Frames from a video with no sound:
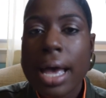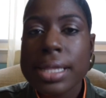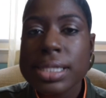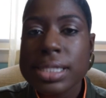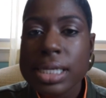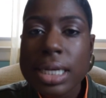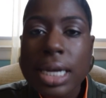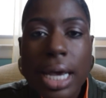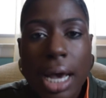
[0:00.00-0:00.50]

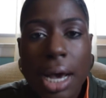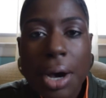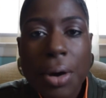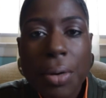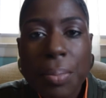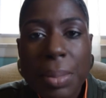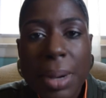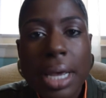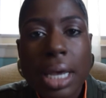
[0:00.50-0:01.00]
Did it
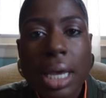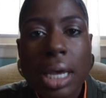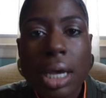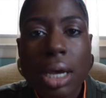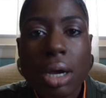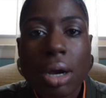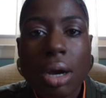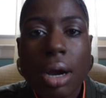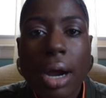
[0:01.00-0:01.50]
help my
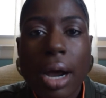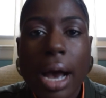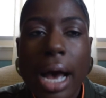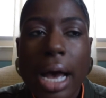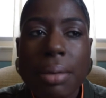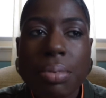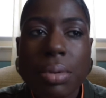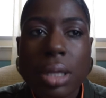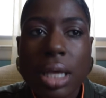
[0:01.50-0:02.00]
hair?
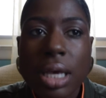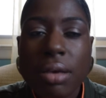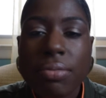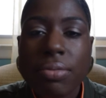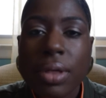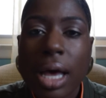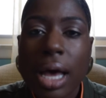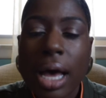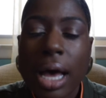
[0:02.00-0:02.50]
I believe
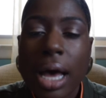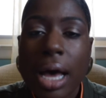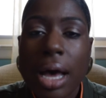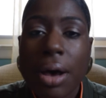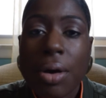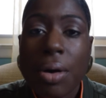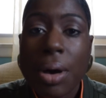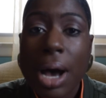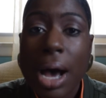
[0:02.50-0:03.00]
that
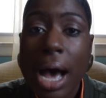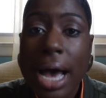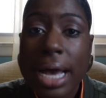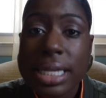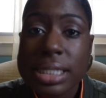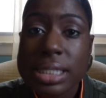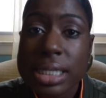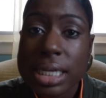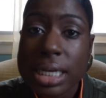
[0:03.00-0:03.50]
I
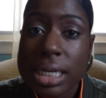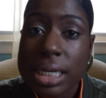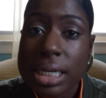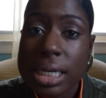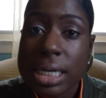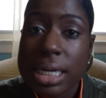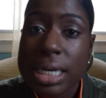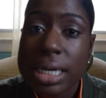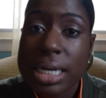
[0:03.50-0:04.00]
did
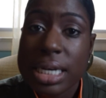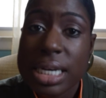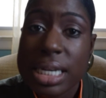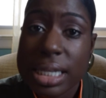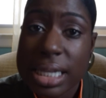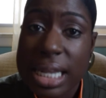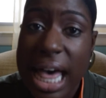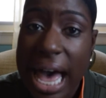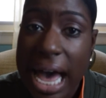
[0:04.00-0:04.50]

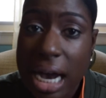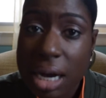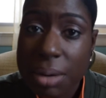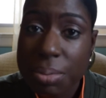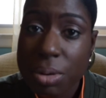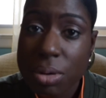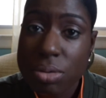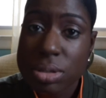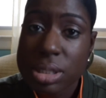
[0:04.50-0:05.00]
lack
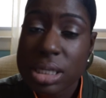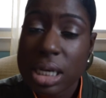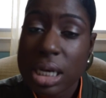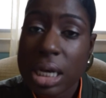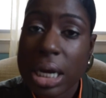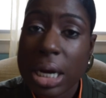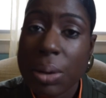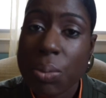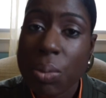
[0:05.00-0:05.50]

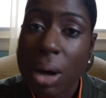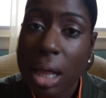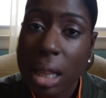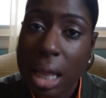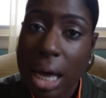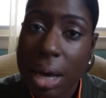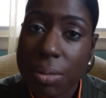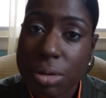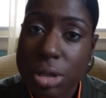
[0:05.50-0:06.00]
protein while
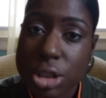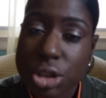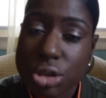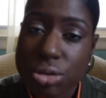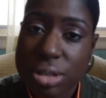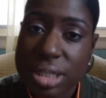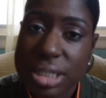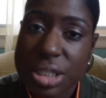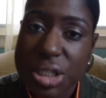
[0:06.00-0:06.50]
I was
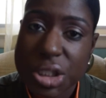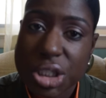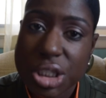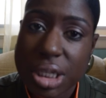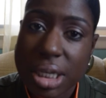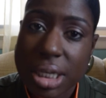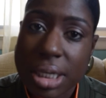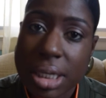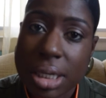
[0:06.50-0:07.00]

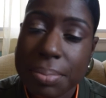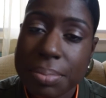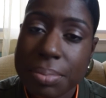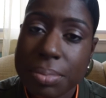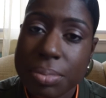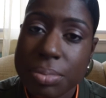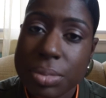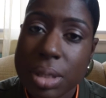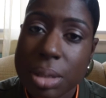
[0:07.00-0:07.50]
transitioning.
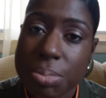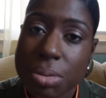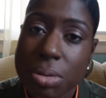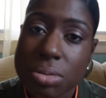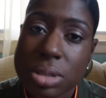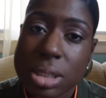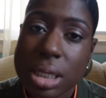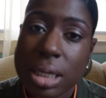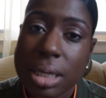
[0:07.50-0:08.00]
The
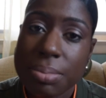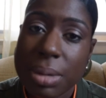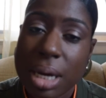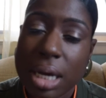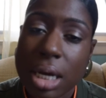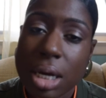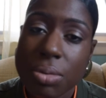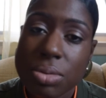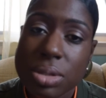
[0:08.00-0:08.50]
protein in my
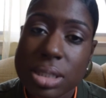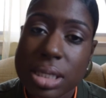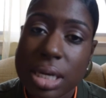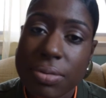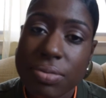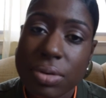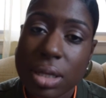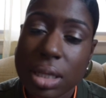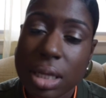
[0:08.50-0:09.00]
hair was
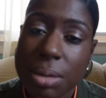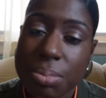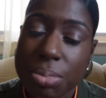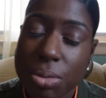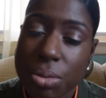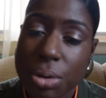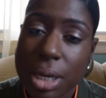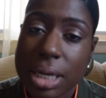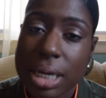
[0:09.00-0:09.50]
definitely
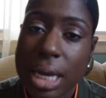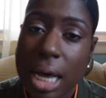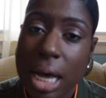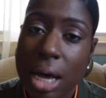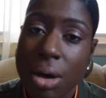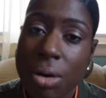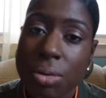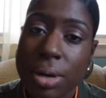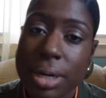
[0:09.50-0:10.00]
broken
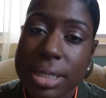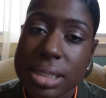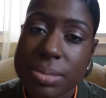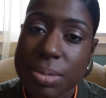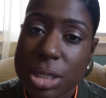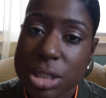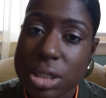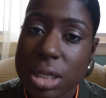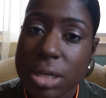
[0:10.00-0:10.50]
down,
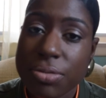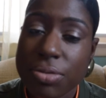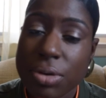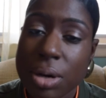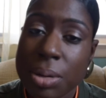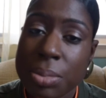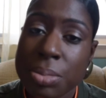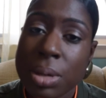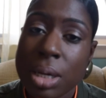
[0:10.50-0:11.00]
especially
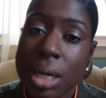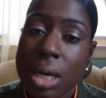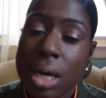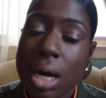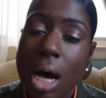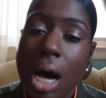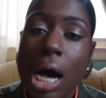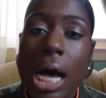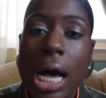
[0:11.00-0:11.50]
from
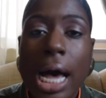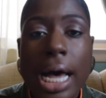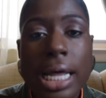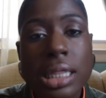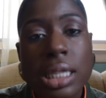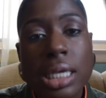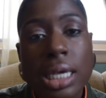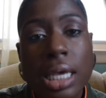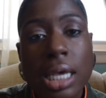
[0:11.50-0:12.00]

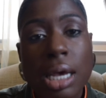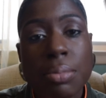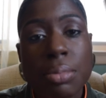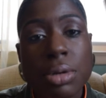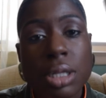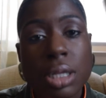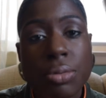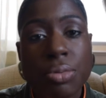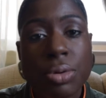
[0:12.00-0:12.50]
at the
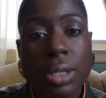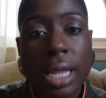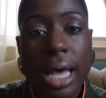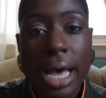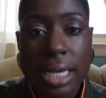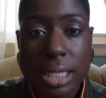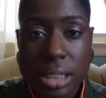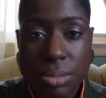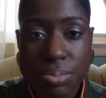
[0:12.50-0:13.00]
chemically
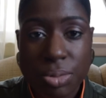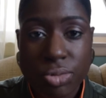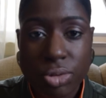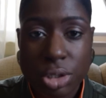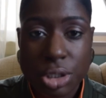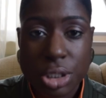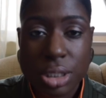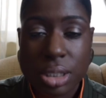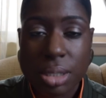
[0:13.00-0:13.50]
relaxed
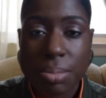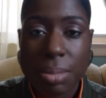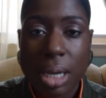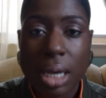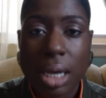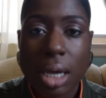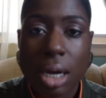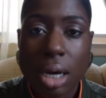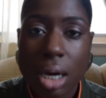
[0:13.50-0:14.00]
portions of my
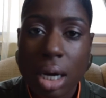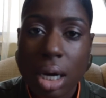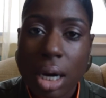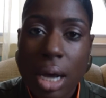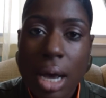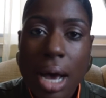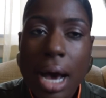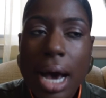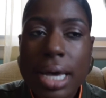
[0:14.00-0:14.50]
hair.
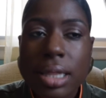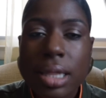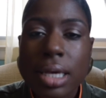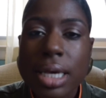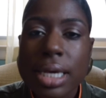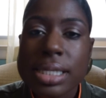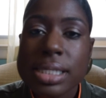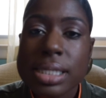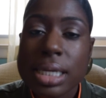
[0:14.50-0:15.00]
I
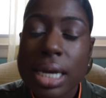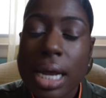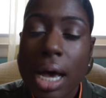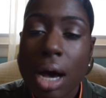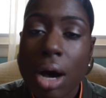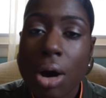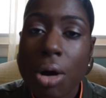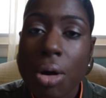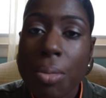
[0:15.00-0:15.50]
think it did
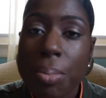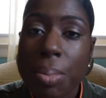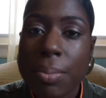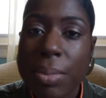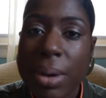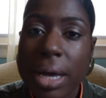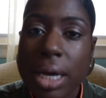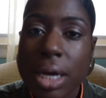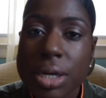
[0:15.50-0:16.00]
help.
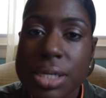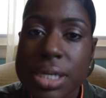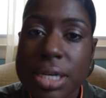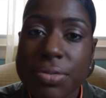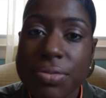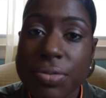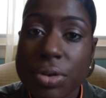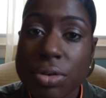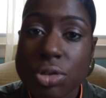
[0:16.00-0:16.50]
My hair
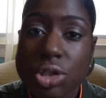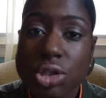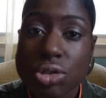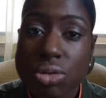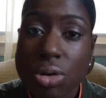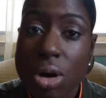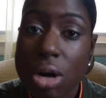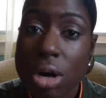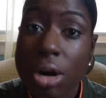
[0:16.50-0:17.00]
did feel
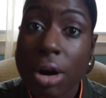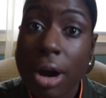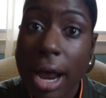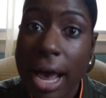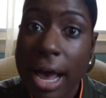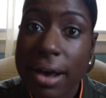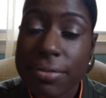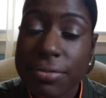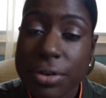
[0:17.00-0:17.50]
stronger
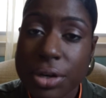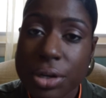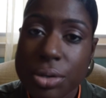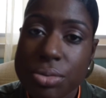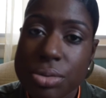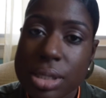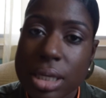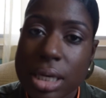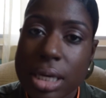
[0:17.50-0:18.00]
after
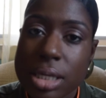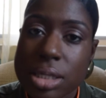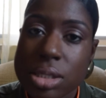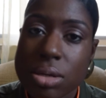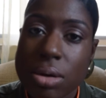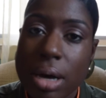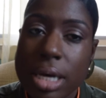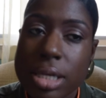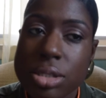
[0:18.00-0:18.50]
using it,
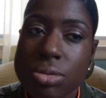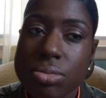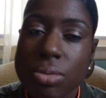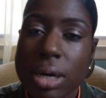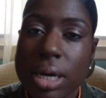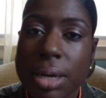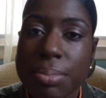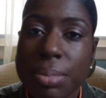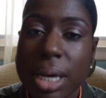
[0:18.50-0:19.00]
so I do
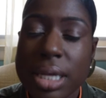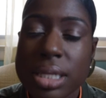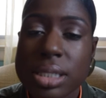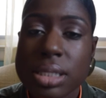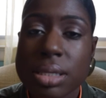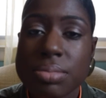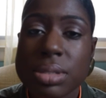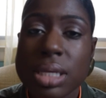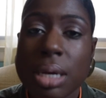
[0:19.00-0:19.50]
recommend
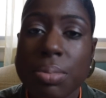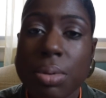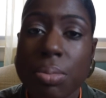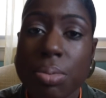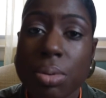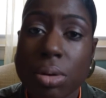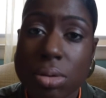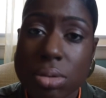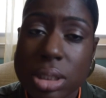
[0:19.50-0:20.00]
some type of
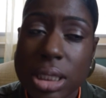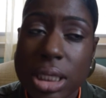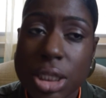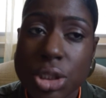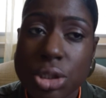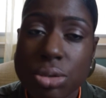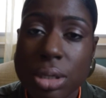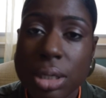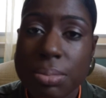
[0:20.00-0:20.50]
protein
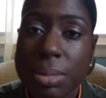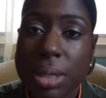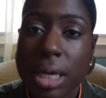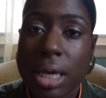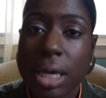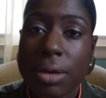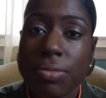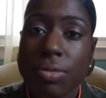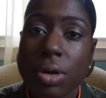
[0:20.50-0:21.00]

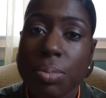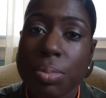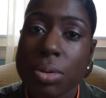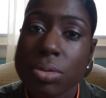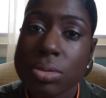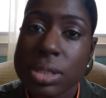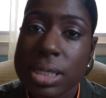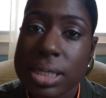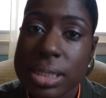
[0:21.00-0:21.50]
treatment if you're
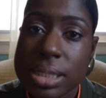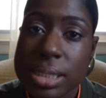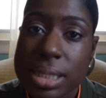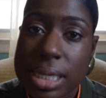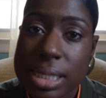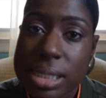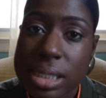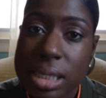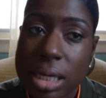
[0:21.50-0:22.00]
protein
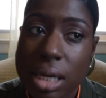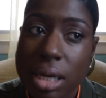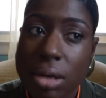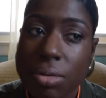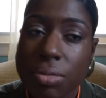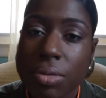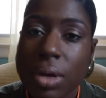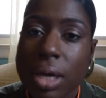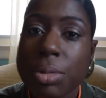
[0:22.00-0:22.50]

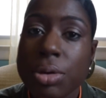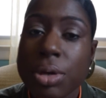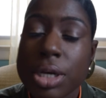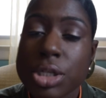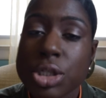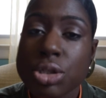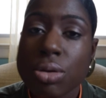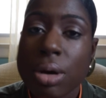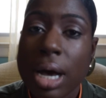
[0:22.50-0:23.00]
sensitive. You
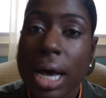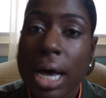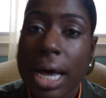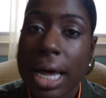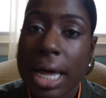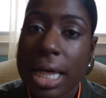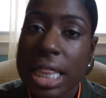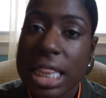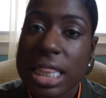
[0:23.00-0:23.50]
can
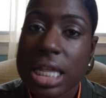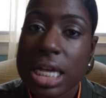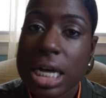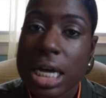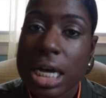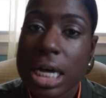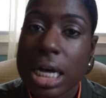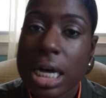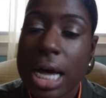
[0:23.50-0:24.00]
try
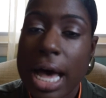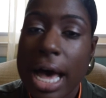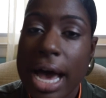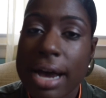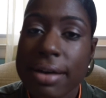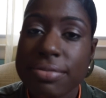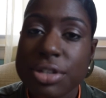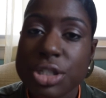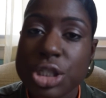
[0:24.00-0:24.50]
the
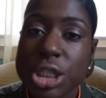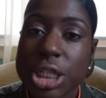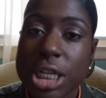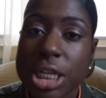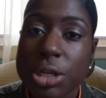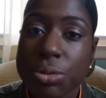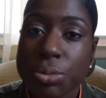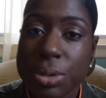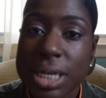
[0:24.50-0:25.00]

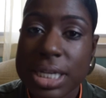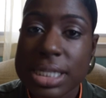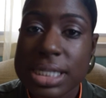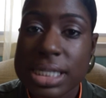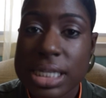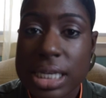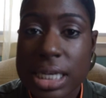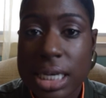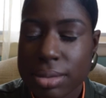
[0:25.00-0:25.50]
Aphogee green
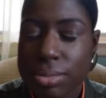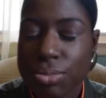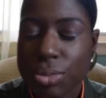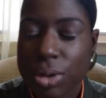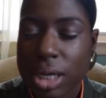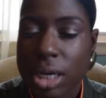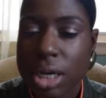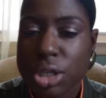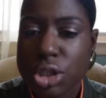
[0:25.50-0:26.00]
tea
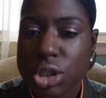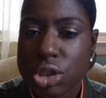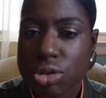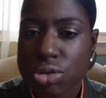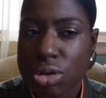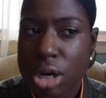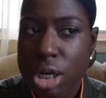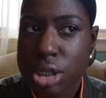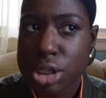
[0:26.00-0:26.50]

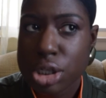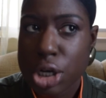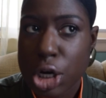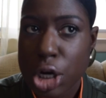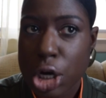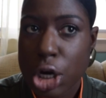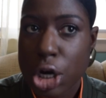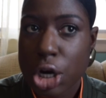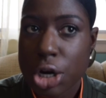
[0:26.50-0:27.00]

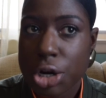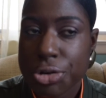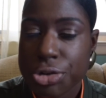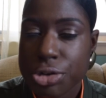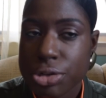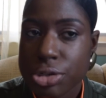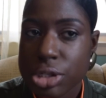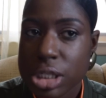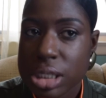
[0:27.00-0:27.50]
reconstructor
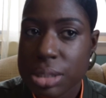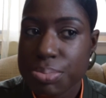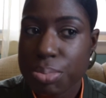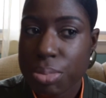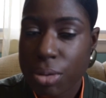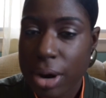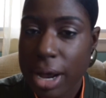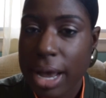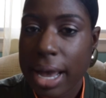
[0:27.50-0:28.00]

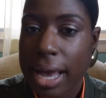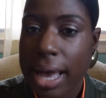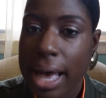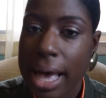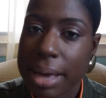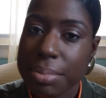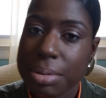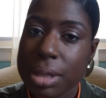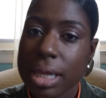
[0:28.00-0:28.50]
spray,
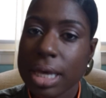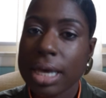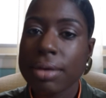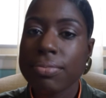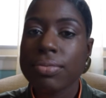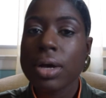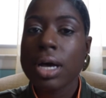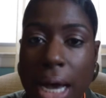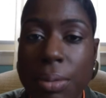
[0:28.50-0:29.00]
I believe.
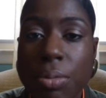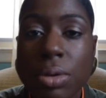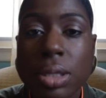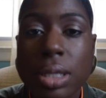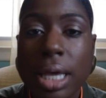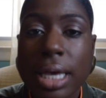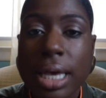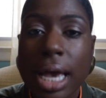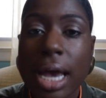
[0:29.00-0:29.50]
I will
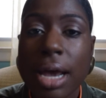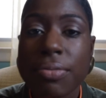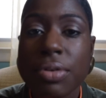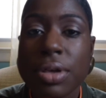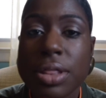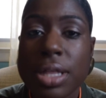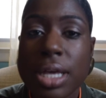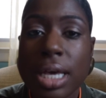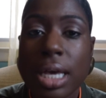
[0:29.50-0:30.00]
link
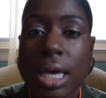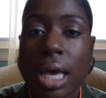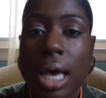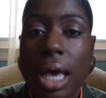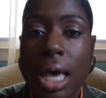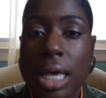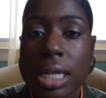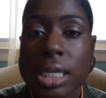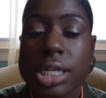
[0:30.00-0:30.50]
everything
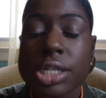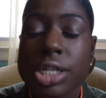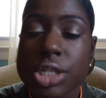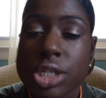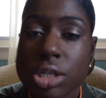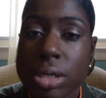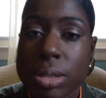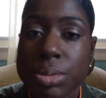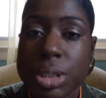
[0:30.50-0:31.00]
in the
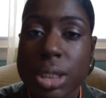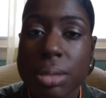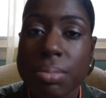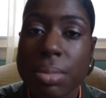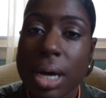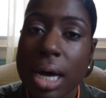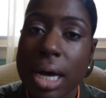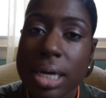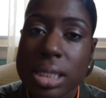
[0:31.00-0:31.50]
description
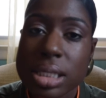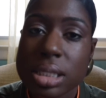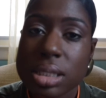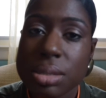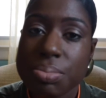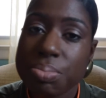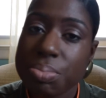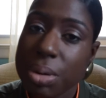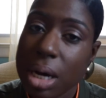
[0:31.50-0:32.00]

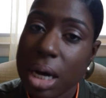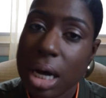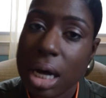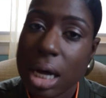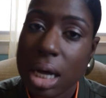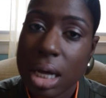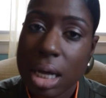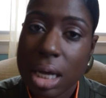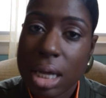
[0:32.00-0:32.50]
box,
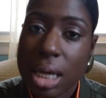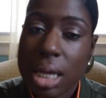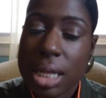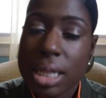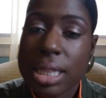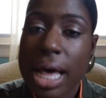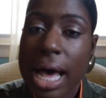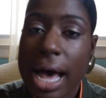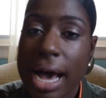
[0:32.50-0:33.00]
but
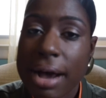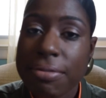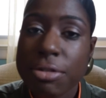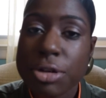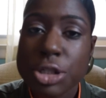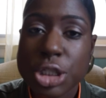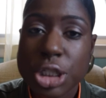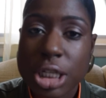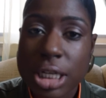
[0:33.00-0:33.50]
the
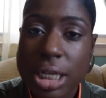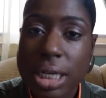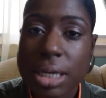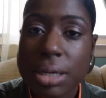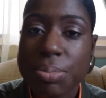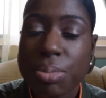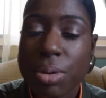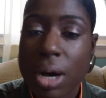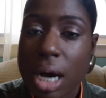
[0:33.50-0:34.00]

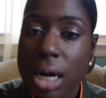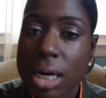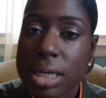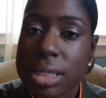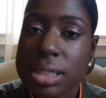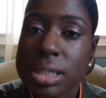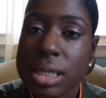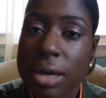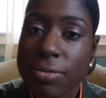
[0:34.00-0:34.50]
Aphogee
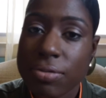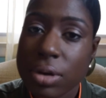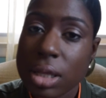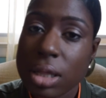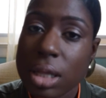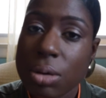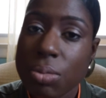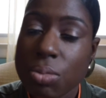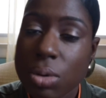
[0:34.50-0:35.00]
products
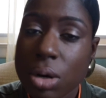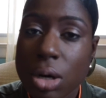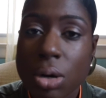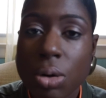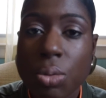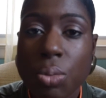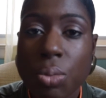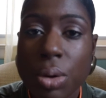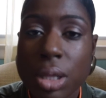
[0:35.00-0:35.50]
definitely work
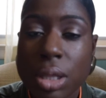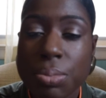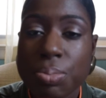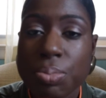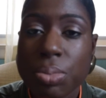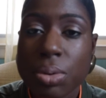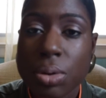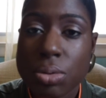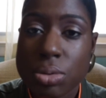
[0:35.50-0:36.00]
with
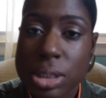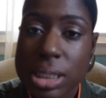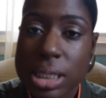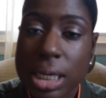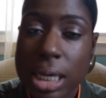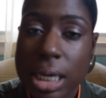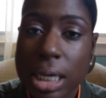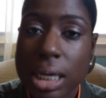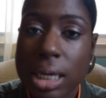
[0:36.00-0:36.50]

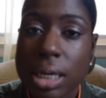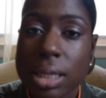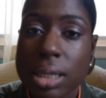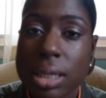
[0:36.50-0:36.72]
protein.